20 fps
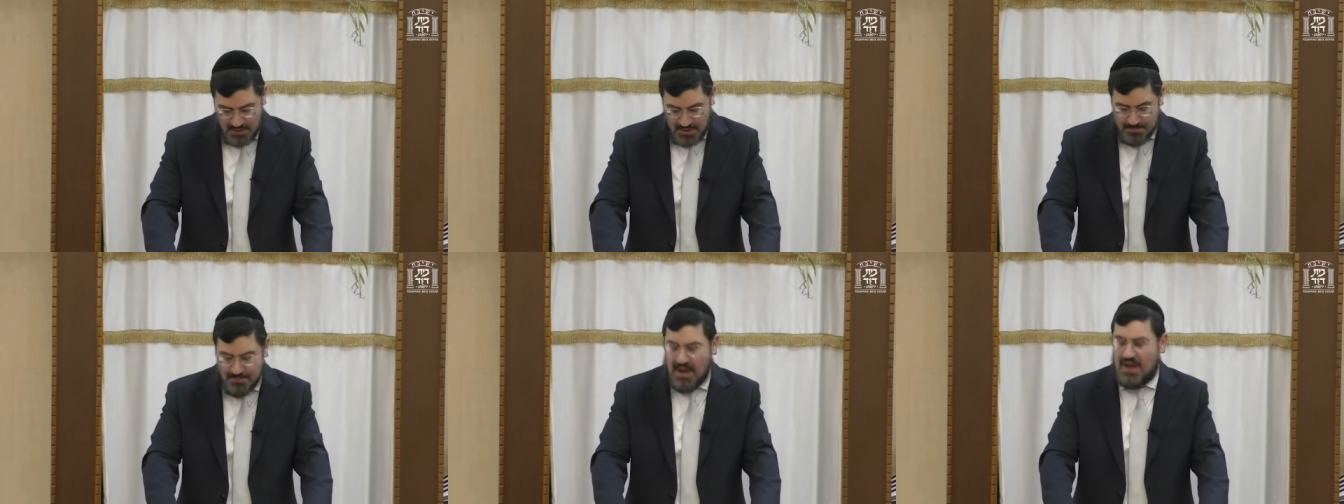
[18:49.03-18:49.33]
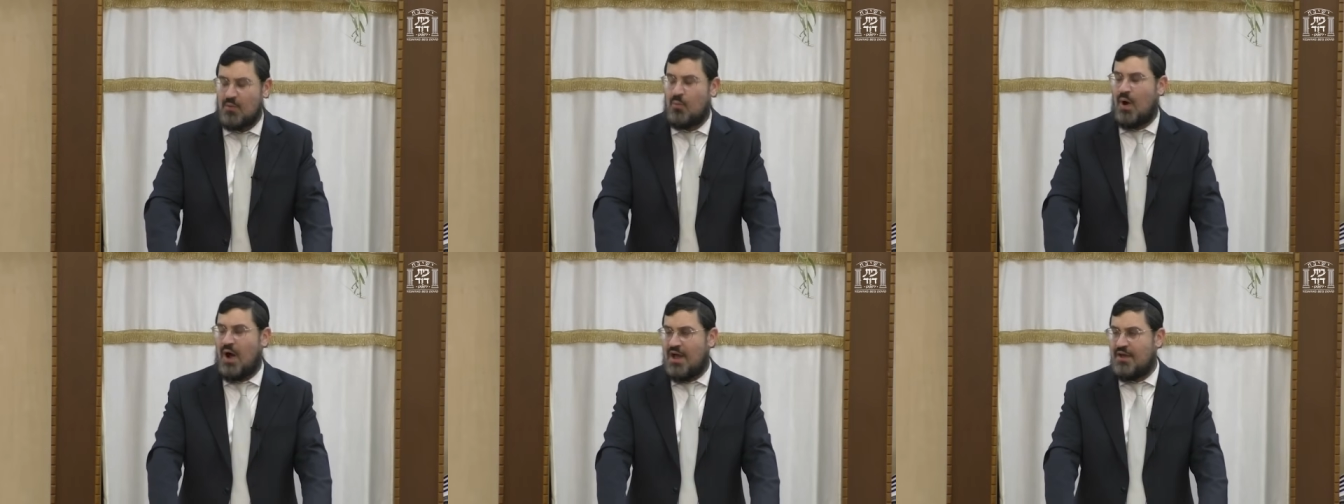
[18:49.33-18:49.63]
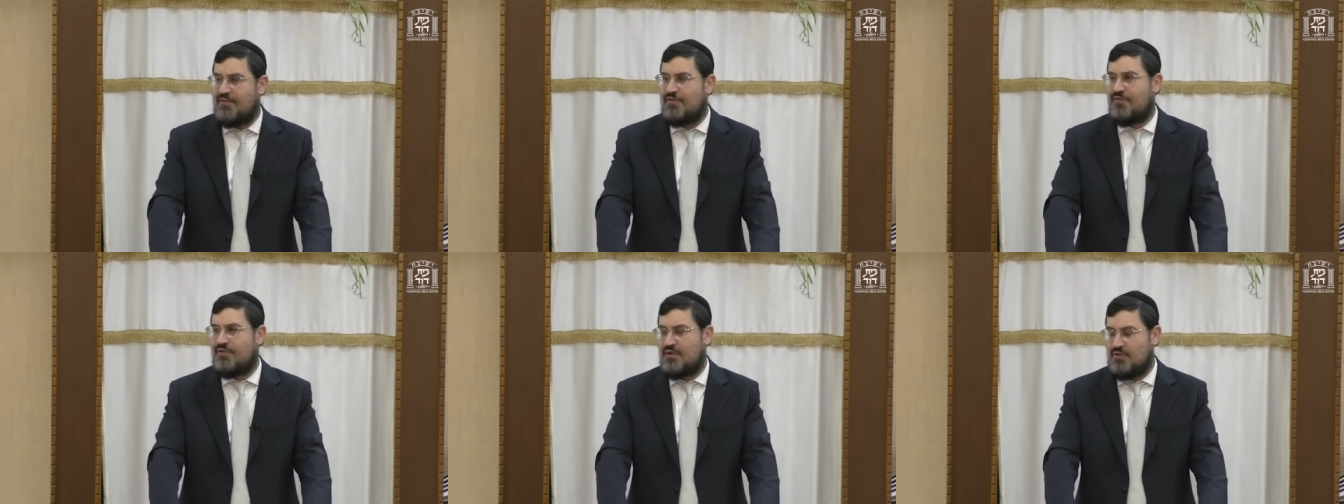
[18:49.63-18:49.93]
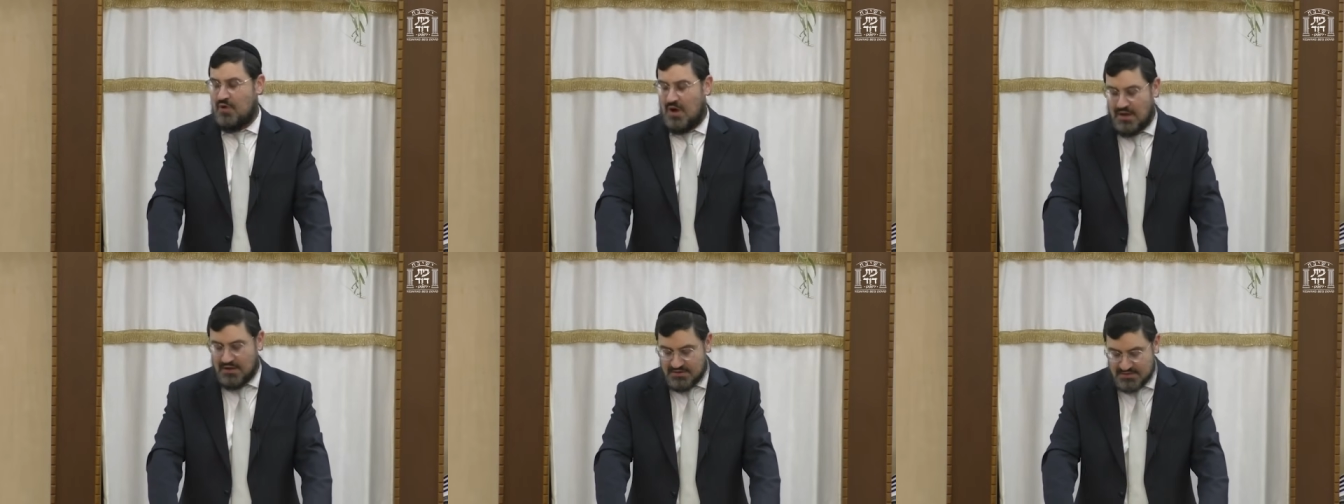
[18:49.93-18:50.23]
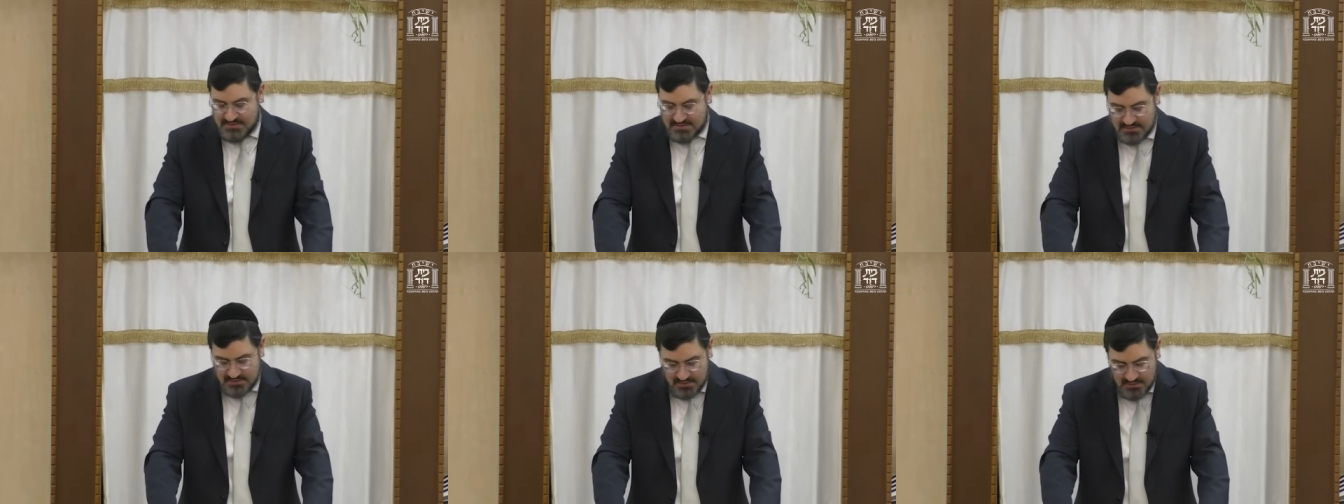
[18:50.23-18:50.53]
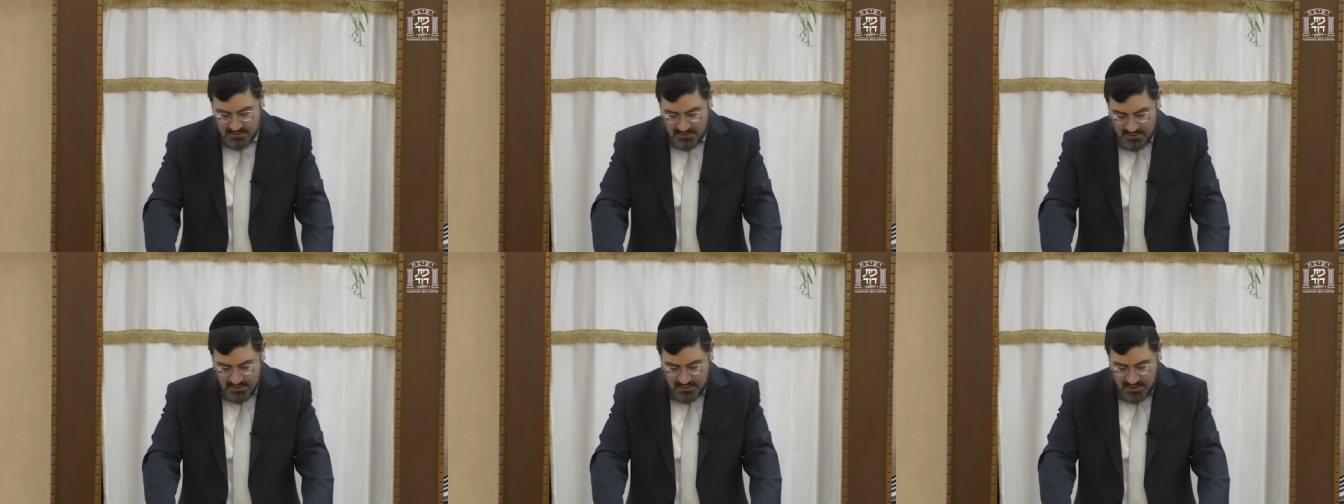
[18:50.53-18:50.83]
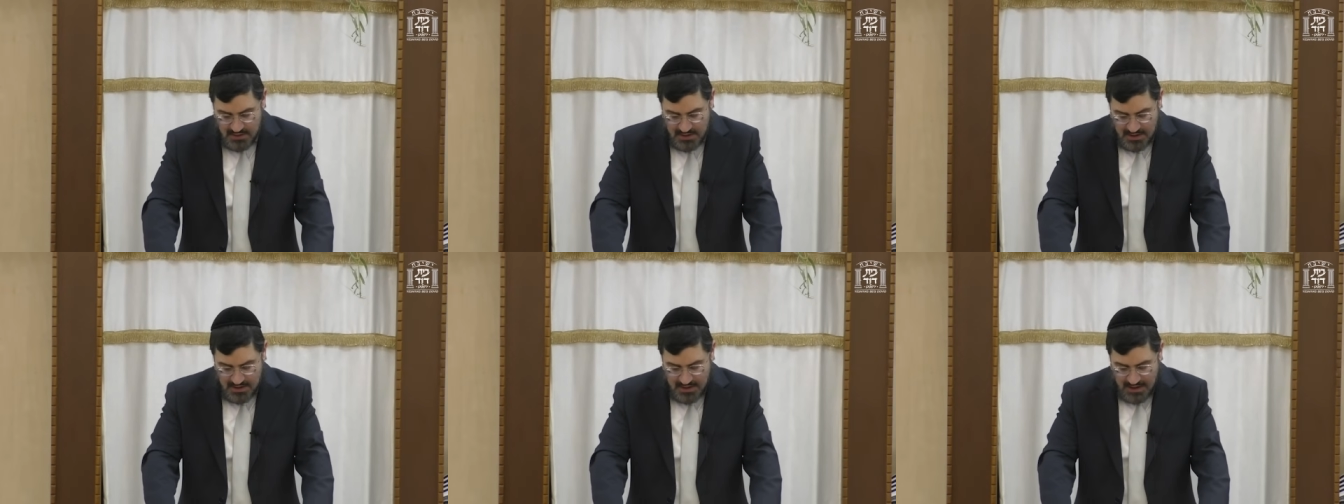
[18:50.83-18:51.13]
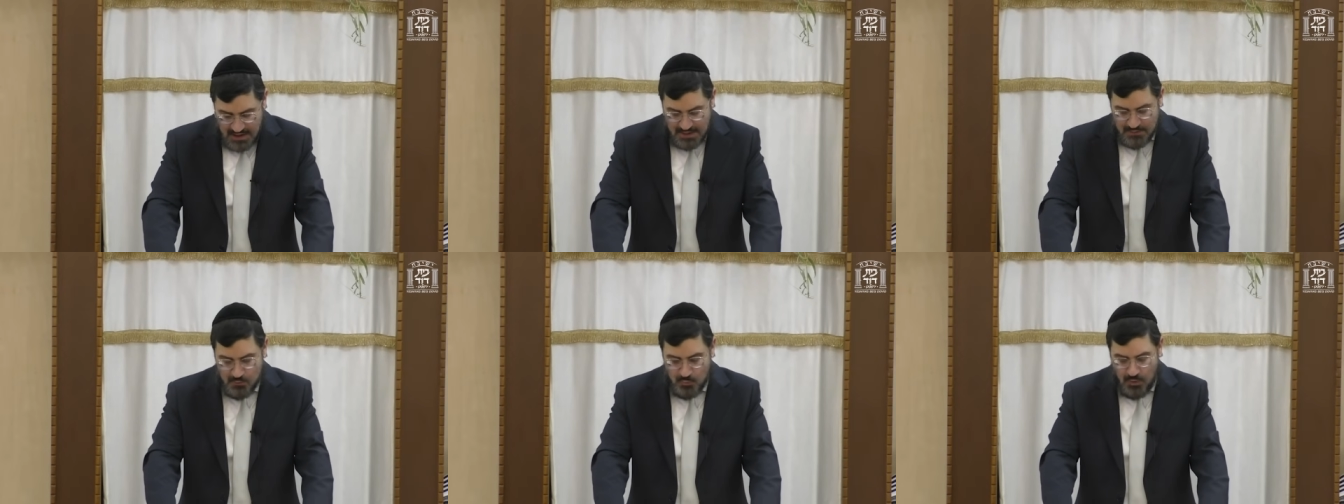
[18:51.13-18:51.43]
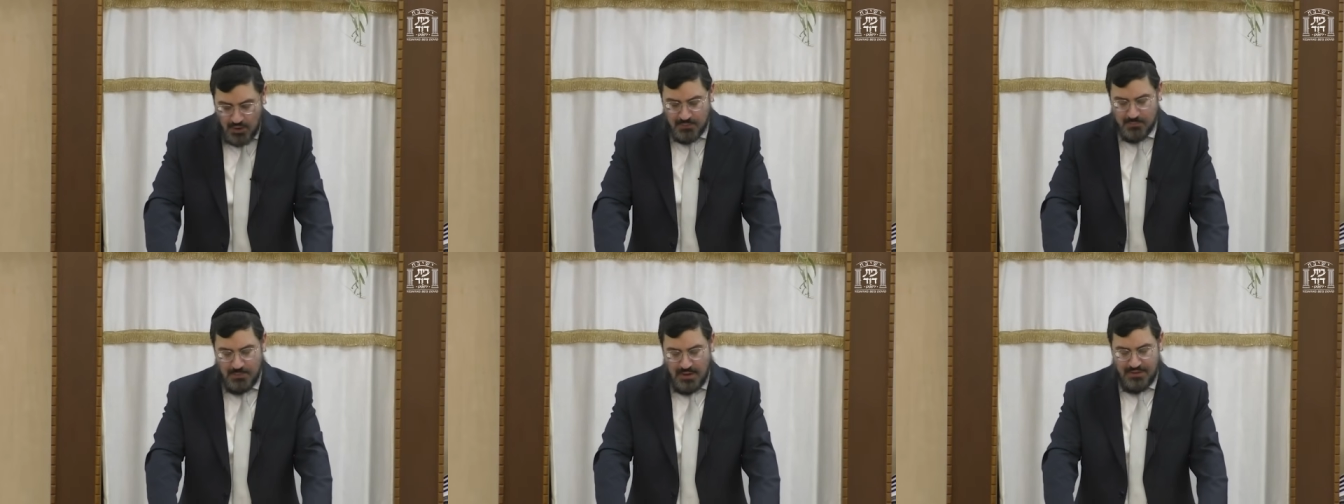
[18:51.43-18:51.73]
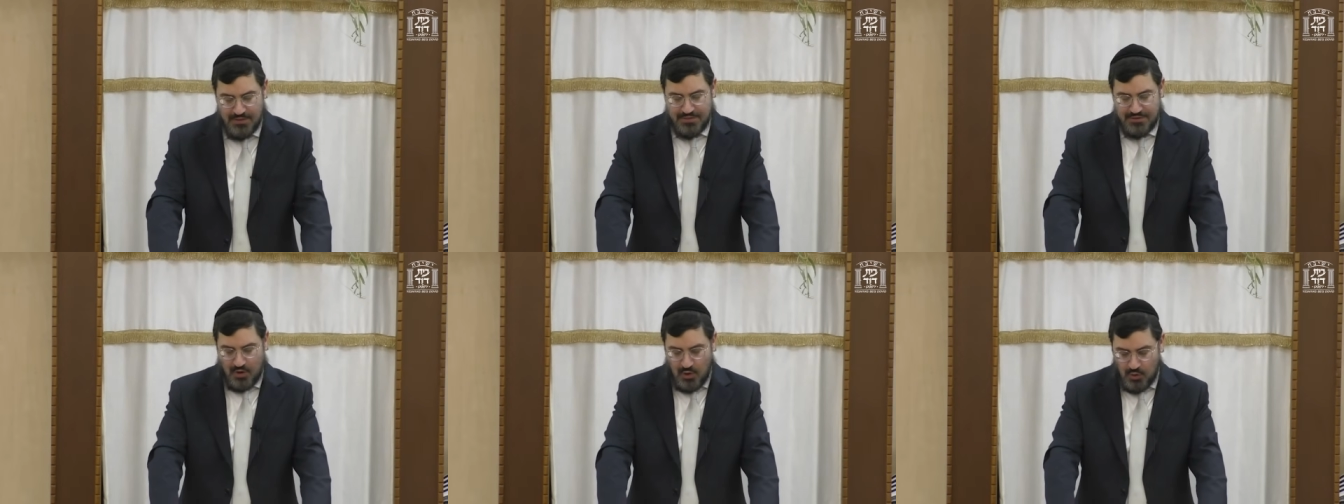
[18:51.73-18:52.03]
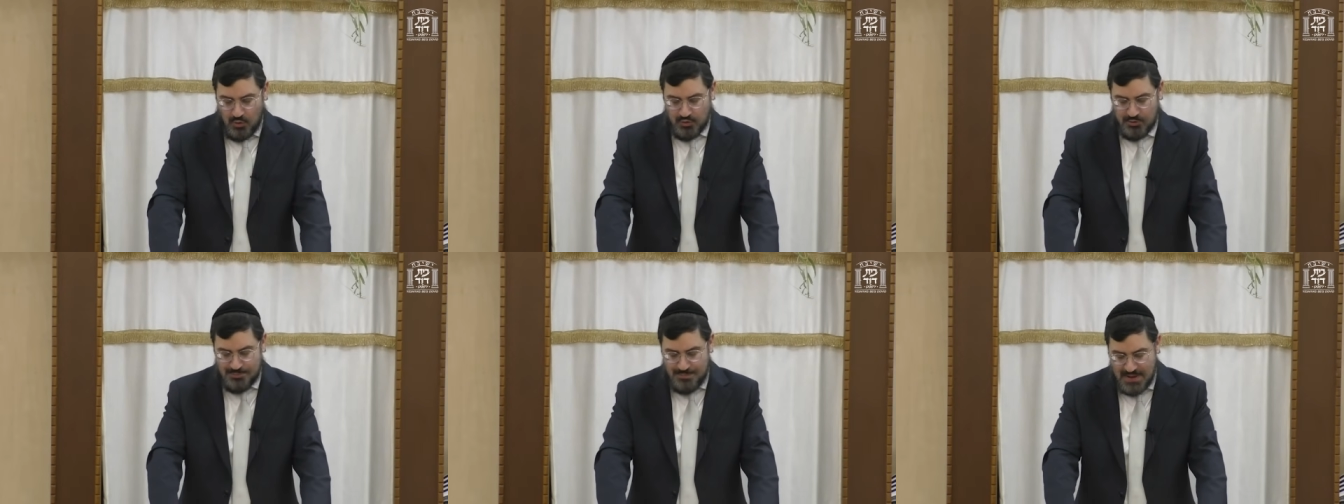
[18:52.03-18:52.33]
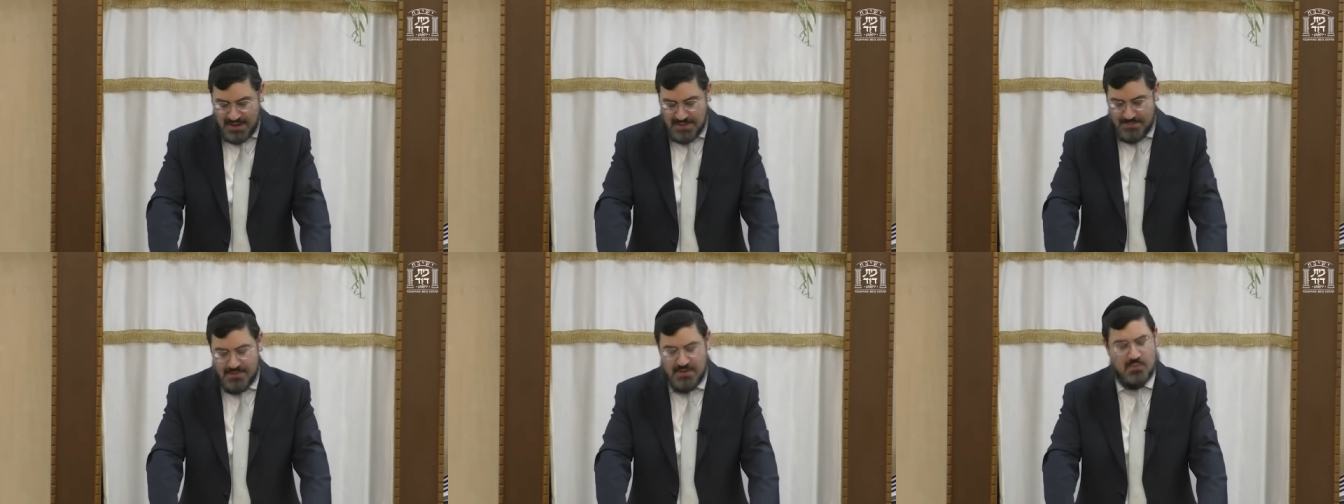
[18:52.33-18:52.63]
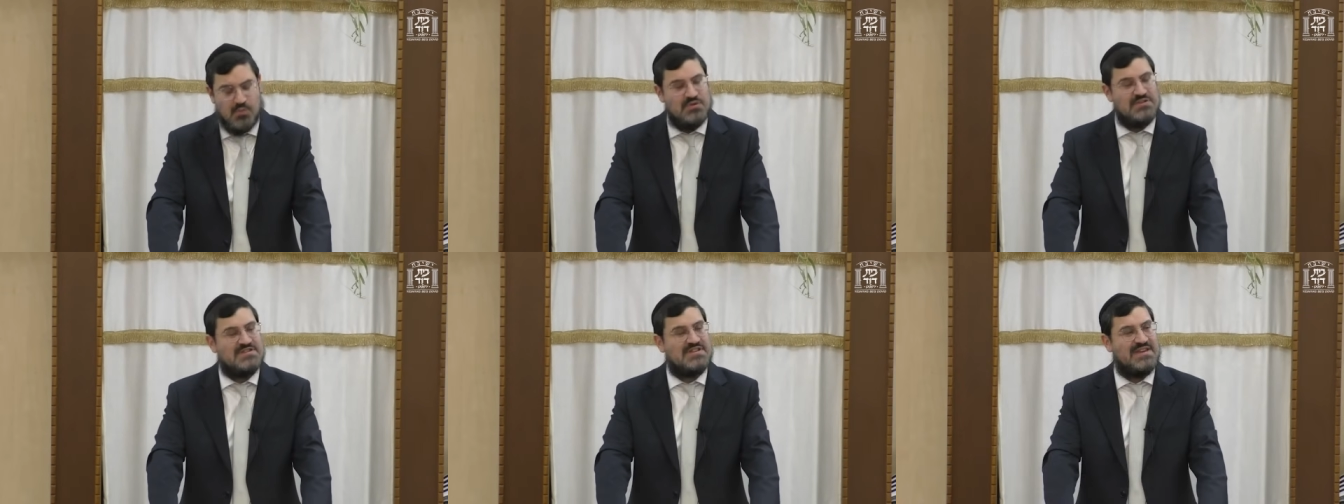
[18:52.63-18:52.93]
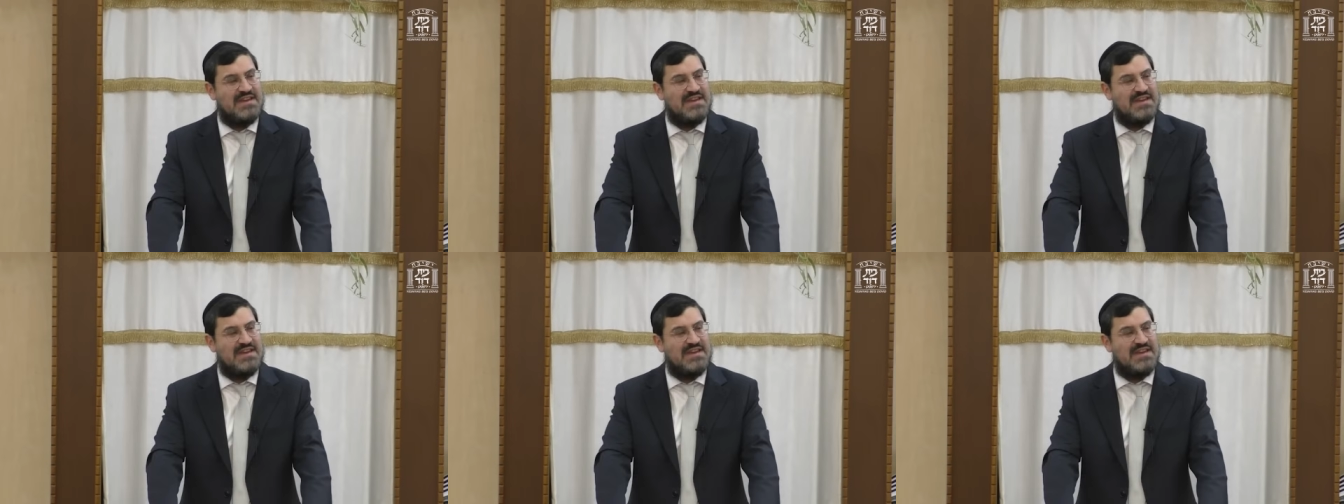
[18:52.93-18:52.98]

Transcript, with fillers: My wife, he writes, and one month old baby was